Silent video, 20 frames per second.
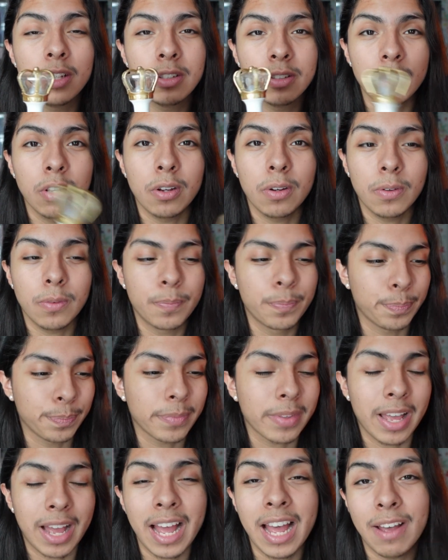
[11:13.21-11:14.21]
So
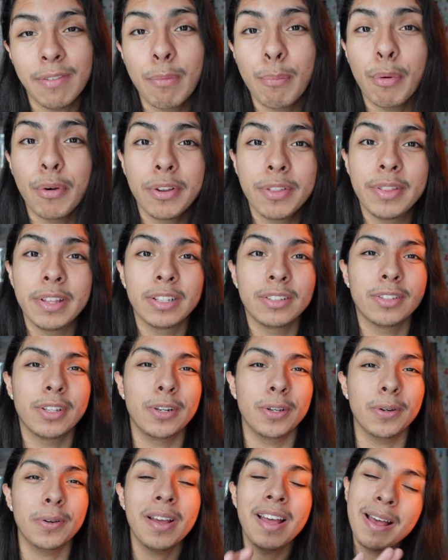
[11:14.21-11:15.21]
I have important things to
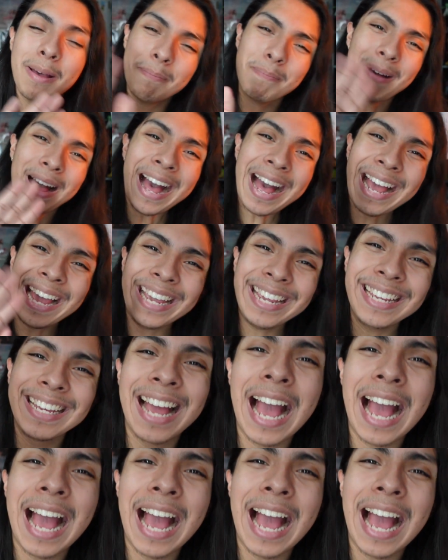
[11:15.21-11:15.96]
do. Bye.